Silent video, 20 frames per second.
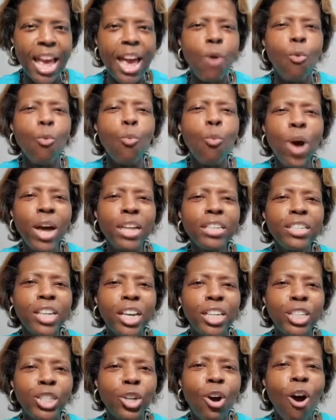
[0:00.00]
What
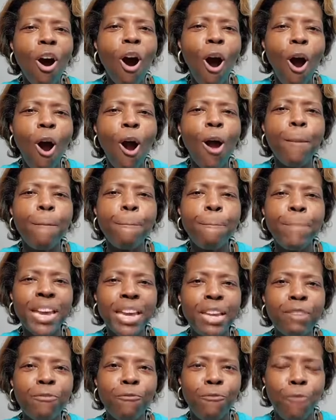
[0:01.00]
does your heart
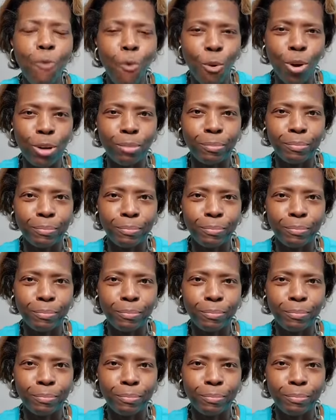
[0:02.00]
beat for?